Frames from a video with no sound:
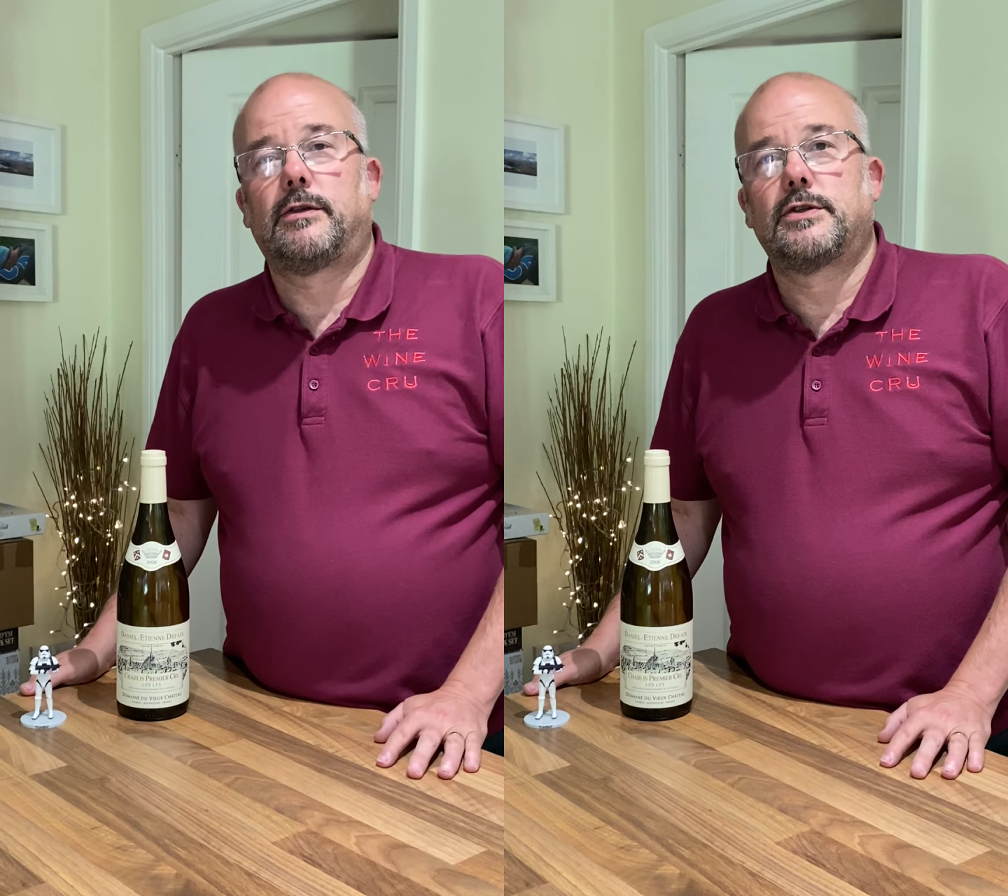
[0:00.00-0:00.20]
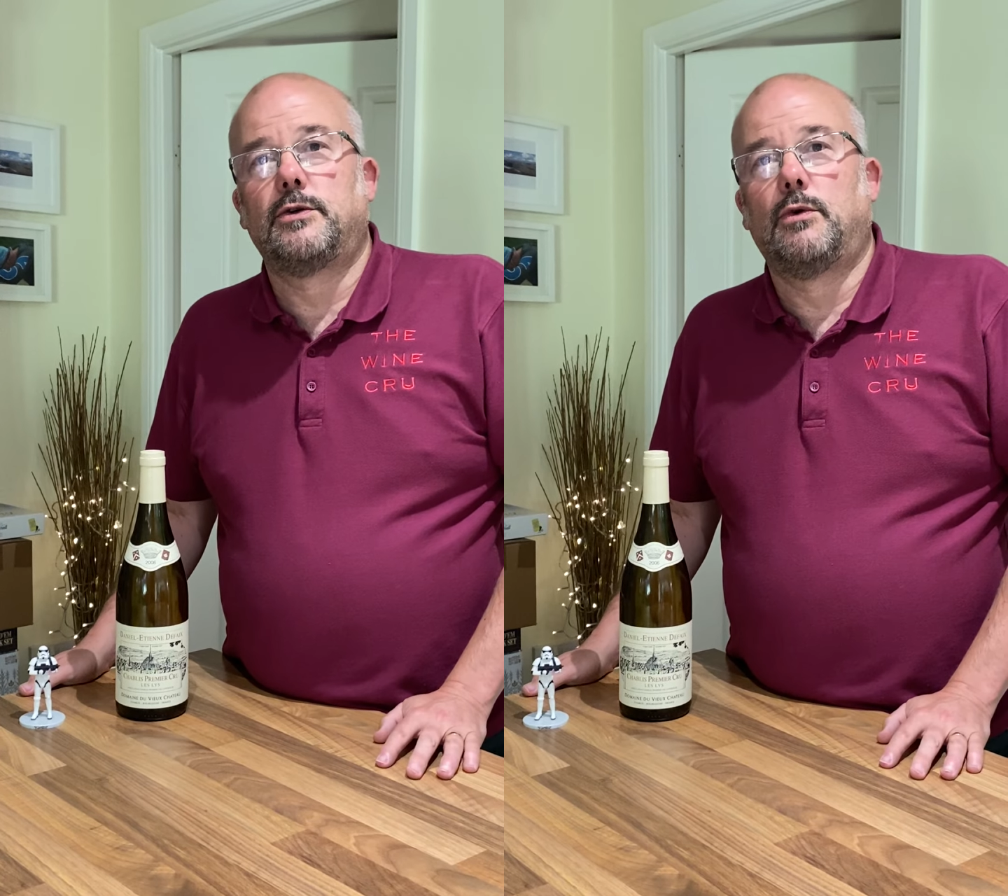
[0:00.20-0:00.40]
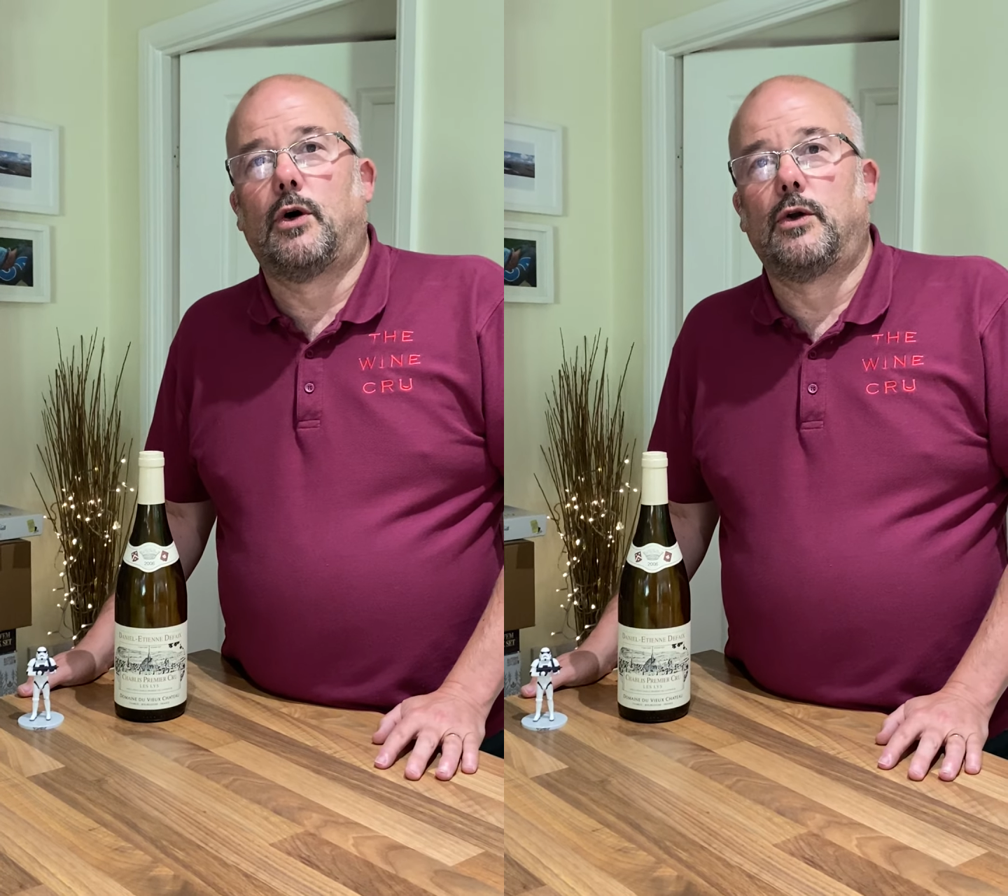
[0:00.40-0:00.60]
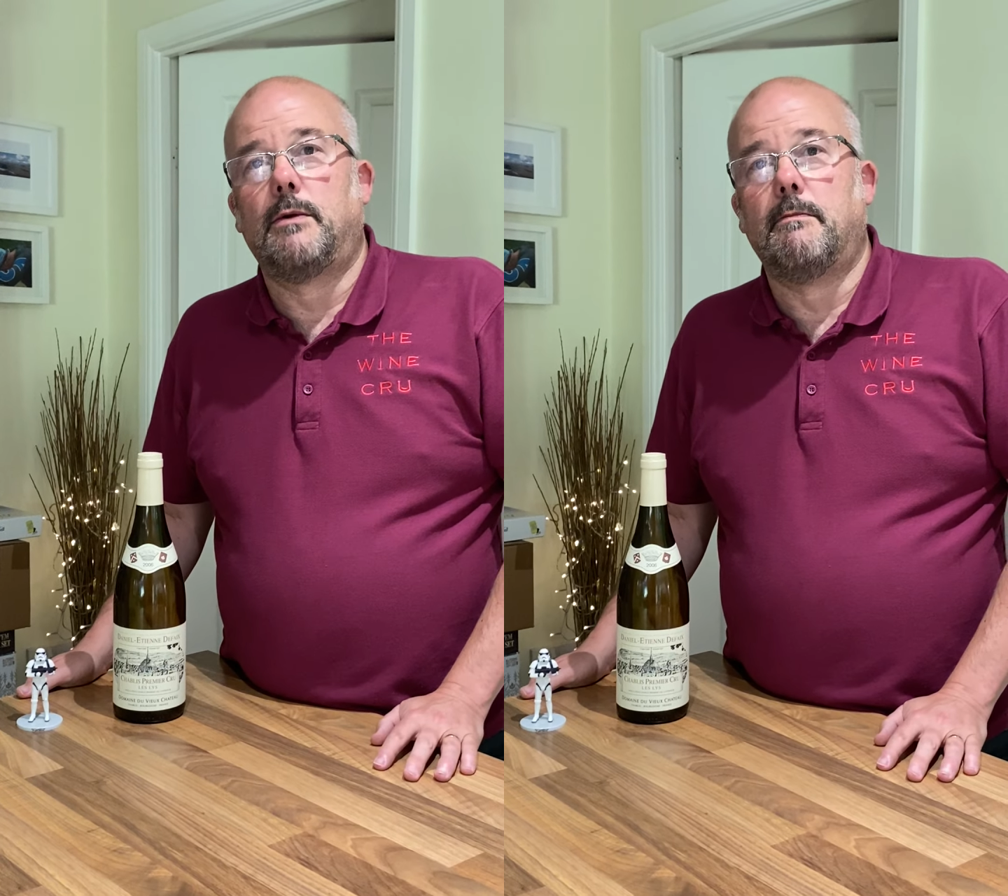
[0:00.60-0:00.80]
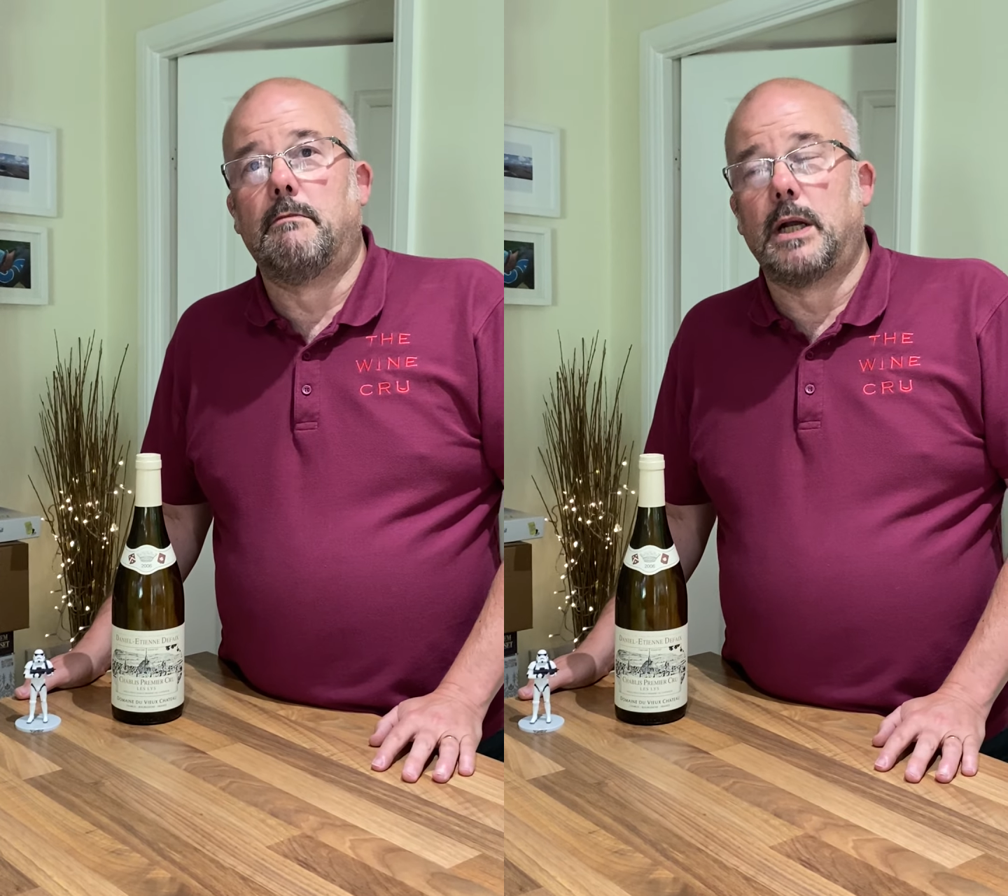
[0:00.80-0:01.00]
to on
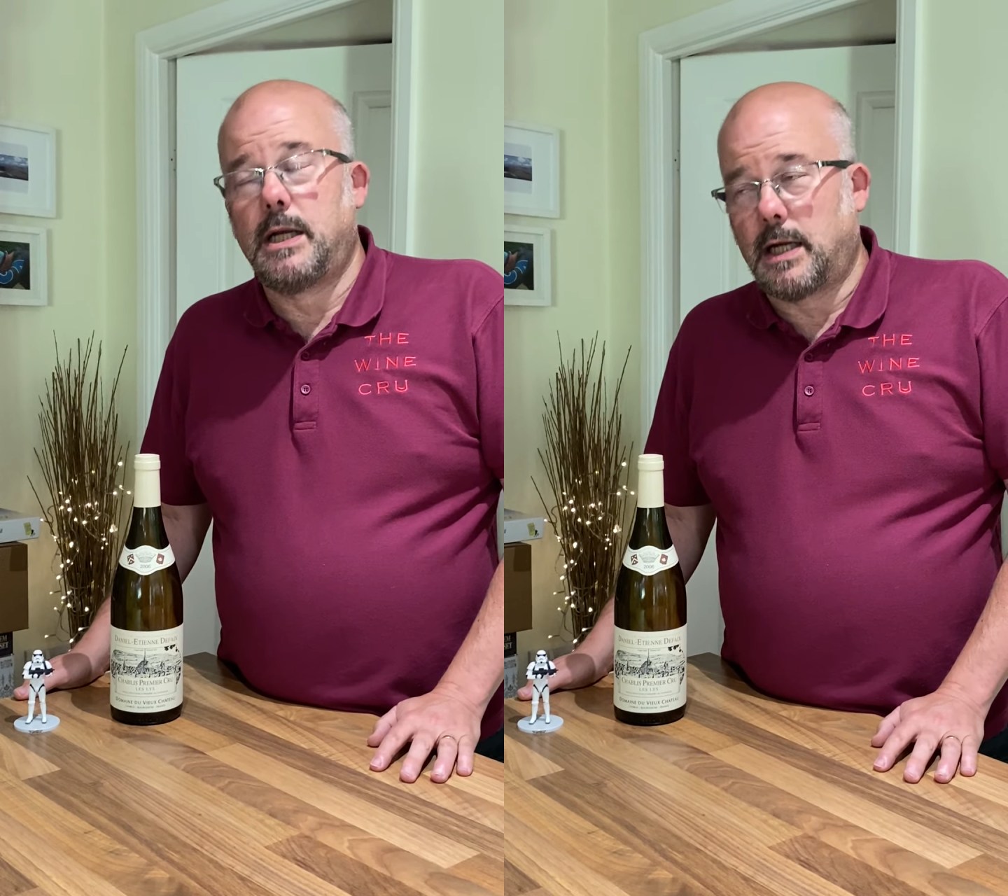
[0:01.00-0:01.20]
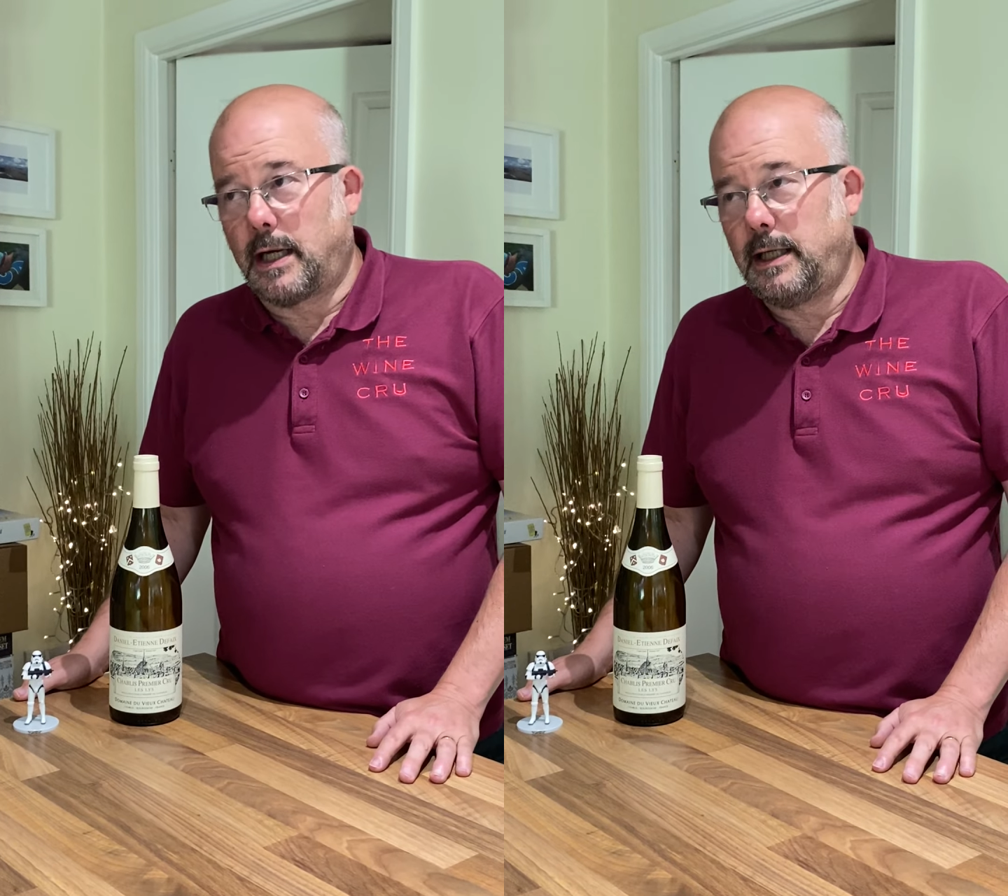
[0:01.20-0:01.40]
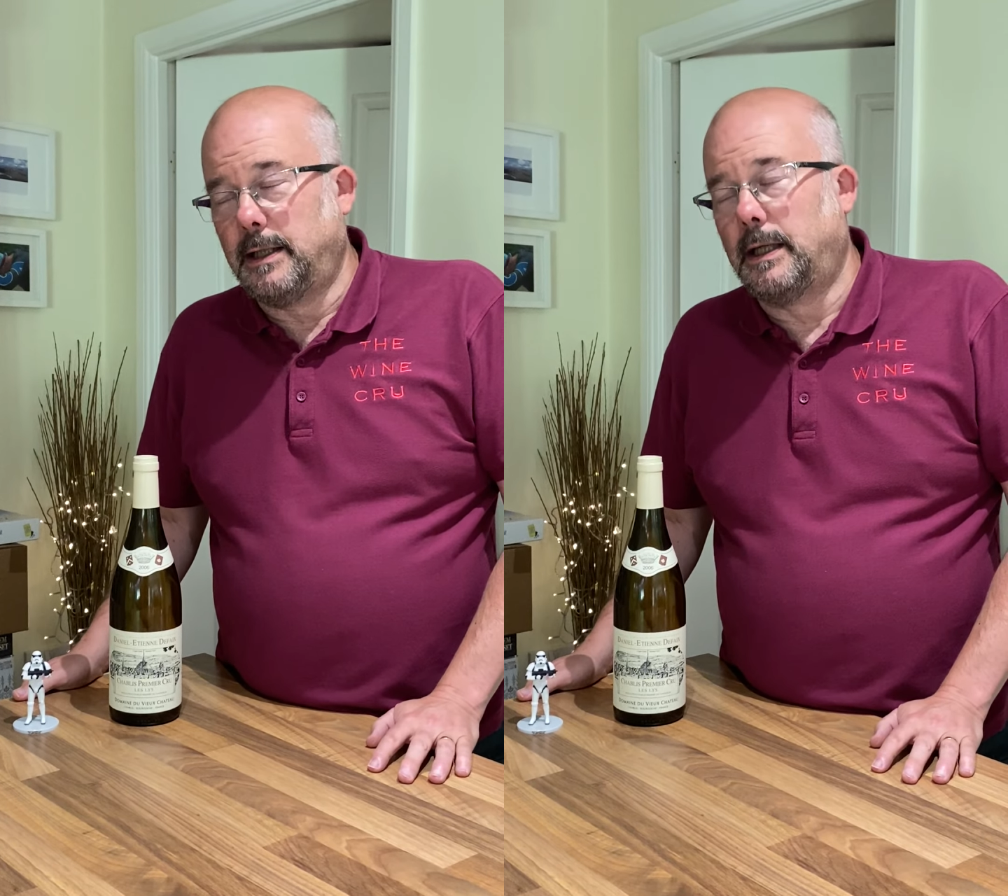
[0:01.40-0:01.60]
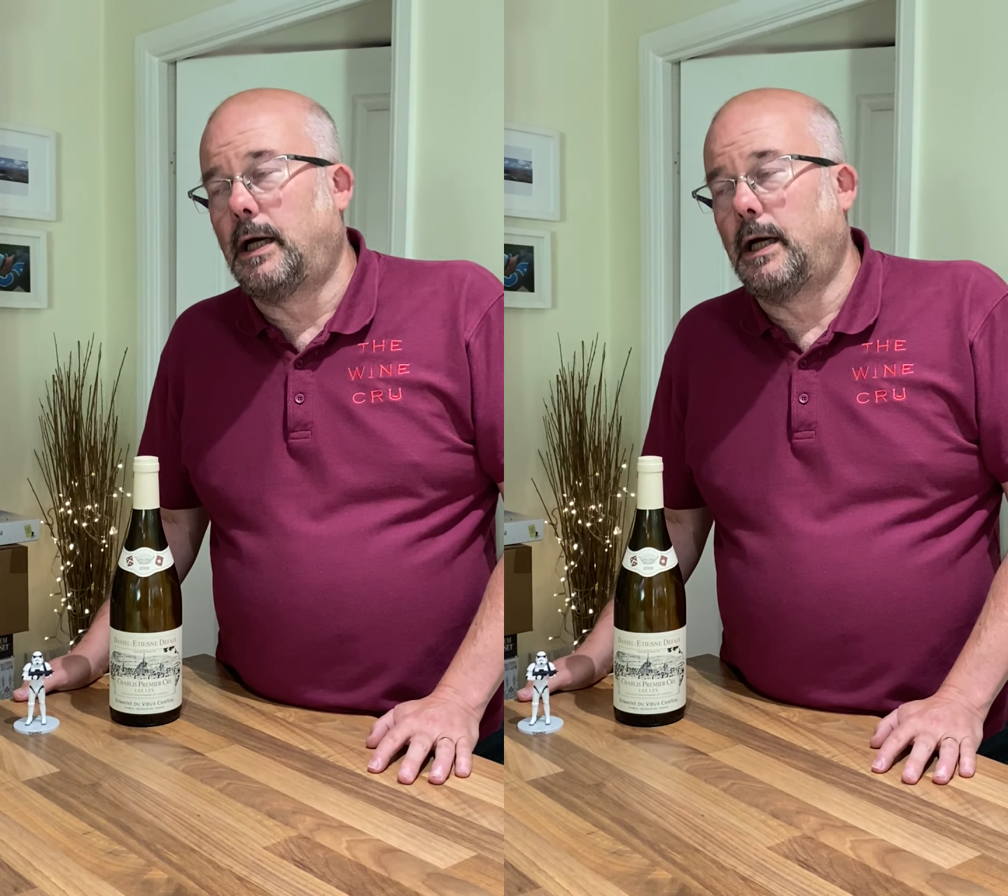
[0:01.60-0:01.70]
Monday,